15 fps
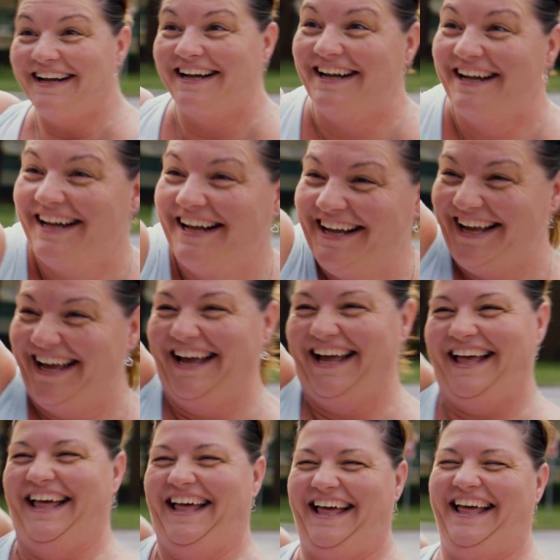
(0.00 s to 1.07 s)
then it helps
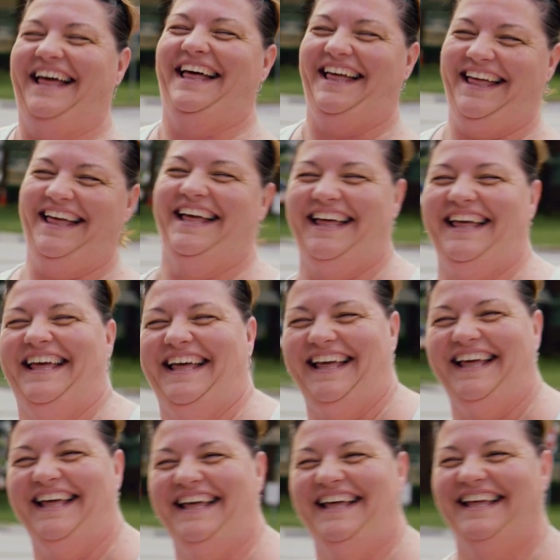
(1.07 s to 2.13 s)
you.
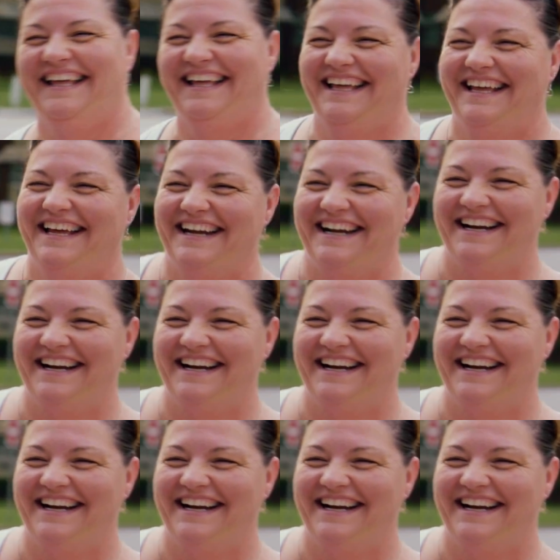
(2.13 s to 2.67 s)
I'd